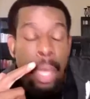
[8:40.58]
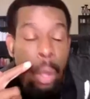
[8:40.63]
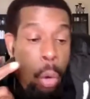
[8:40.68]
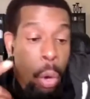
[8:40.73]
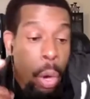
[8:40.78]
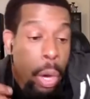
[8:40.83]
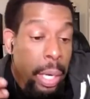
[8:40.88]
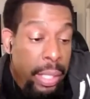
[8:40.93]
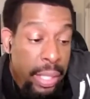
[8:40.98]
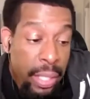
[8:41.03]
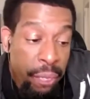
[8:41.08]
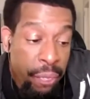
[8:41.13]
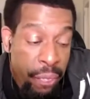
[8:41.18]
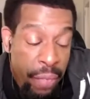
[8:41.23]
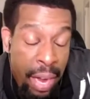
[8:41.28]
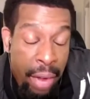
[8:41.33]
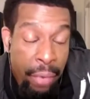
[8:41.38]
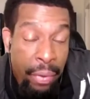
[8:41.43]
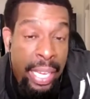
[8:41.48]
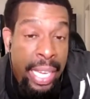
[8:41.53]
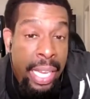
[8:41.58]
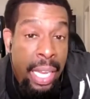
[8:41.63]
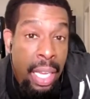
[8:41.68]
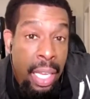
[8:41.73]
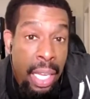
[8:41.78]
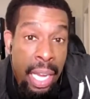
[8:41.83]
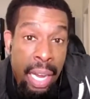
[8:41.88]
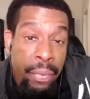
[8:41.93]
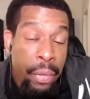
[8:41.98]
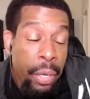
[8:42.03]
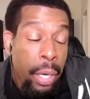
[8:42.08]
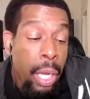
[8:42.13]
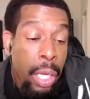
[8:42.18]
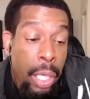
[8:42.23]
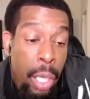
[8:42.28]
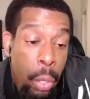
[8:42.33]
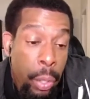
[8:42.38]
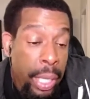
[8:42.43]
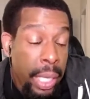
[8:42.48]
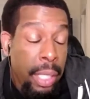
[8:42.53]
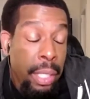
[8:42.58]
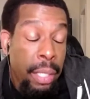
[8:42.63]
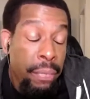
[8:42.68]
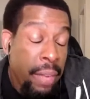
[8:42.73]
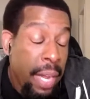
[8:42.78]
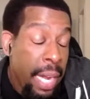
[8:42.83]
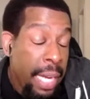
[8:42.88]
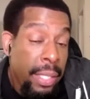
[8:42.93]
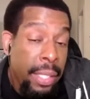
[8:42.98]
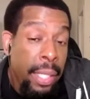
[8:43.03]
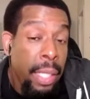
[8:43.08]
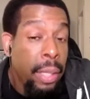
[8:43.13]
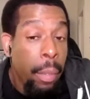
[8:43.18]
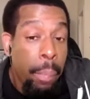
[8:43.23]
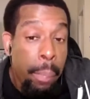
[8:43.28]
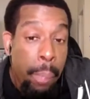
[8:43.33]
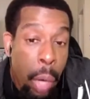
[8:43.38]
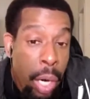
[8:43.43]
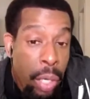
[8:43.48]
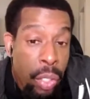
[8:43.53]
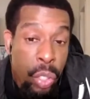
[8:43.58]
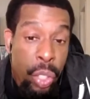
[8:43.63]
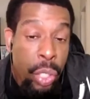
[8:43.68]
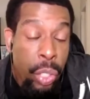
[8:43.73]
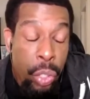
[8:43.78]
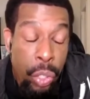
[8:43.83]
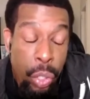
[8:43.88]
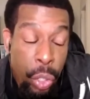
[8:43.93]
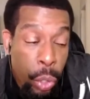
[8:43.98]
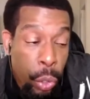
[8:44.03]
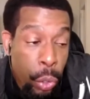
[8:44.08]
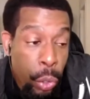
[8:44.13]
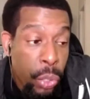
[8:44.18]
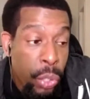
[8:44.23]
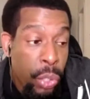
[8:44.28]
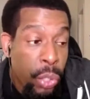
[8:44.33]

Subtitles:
Or it's a very clever cloaking device that the Martians use